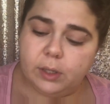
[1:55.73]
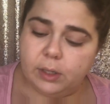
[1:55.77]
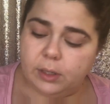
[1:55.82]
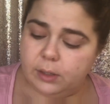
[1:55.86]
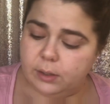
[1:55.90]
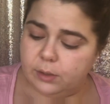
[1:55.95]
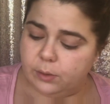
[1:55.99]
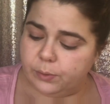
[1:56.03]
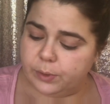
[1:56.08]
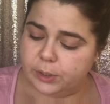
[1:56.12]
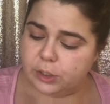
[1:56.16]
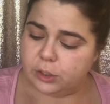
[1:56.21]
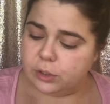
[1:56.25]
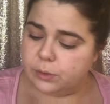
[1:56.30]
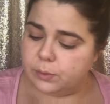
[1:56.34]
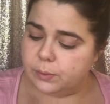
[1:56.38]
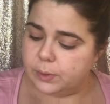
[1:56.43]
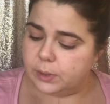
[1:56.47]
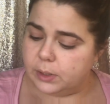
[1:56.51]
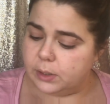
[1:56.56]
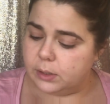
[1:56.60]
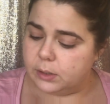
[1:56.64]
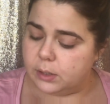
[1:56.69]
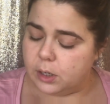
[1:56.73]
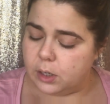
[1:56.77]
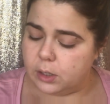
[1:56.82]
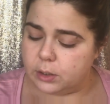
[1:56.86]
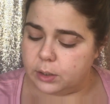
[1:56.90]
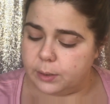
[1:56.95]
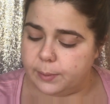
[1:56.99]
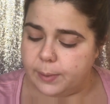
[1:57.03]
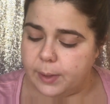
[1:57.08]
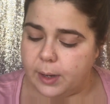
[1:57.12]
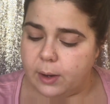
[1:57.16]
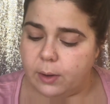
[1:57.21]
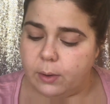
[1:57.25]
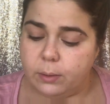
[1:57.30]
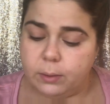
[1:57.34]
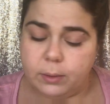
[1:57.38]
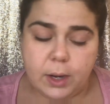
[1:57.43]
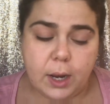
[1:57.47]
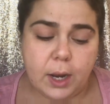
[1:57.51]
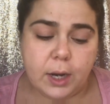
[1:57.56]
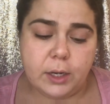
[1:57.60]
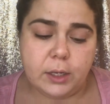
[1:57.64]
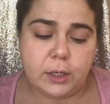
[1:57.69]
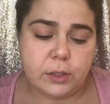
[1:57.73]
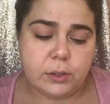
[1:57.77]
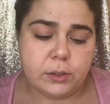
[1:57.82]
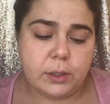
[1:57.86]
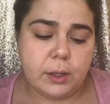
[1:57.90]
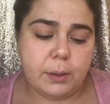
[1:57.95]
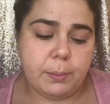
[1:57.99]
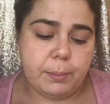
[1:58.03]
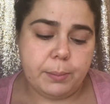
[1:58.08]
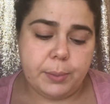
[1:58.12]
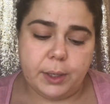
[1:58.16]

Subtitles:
the original one talked about how to use it,